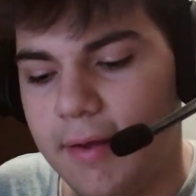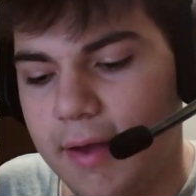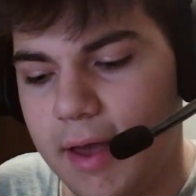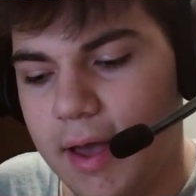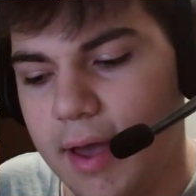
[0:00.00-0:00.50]

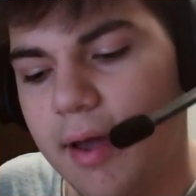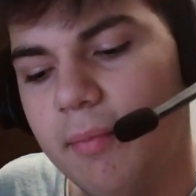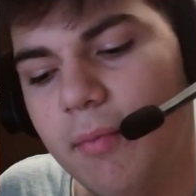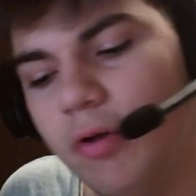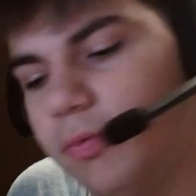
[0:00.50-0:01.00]

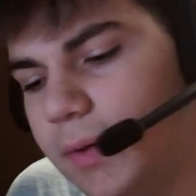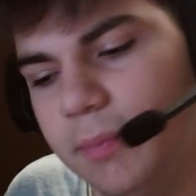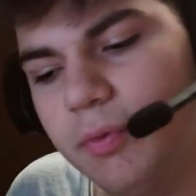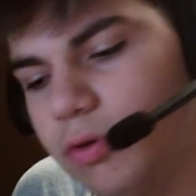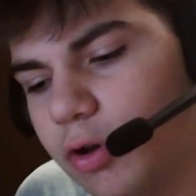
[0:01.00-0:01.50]
And most
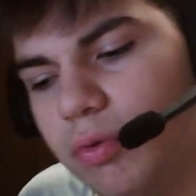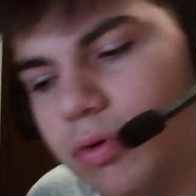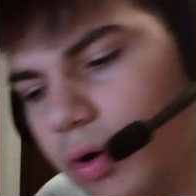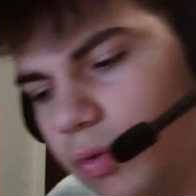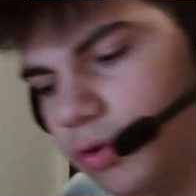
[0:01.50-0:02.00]
people don't
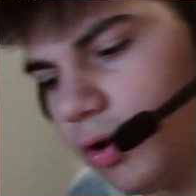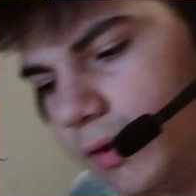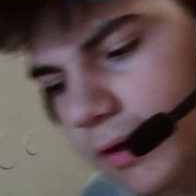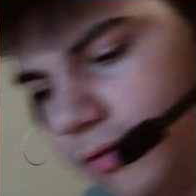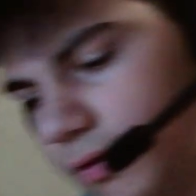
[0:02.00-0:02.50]
go to
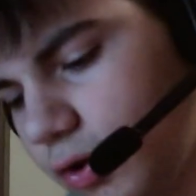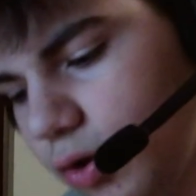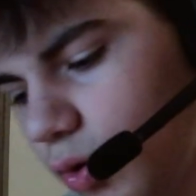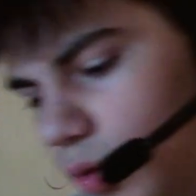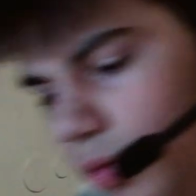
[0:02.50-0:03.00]
these
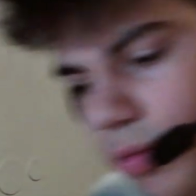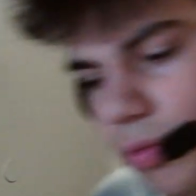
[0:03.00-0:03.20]
new